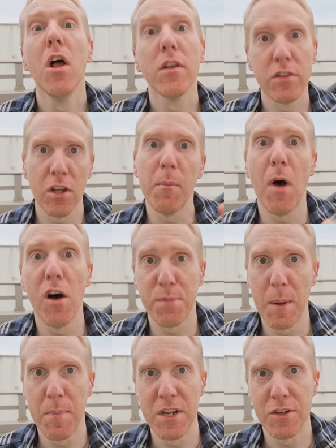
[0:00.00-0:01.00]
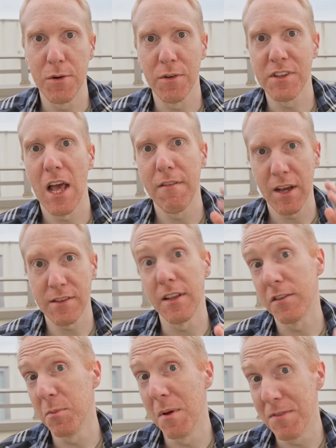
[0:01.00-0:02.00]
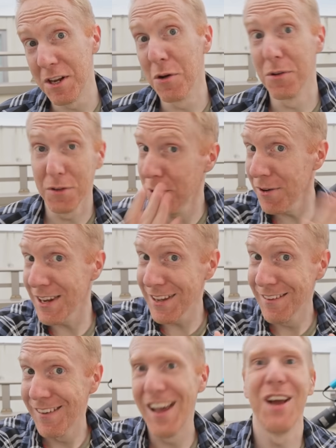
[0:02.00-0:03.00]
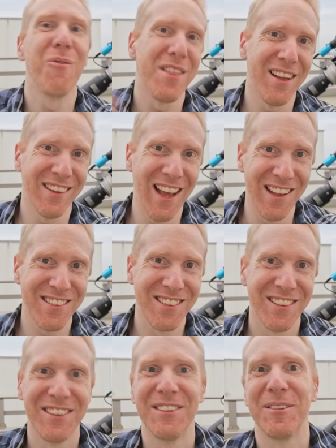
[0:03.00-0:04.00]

Some of my Patreons have access to my videos early and without ads.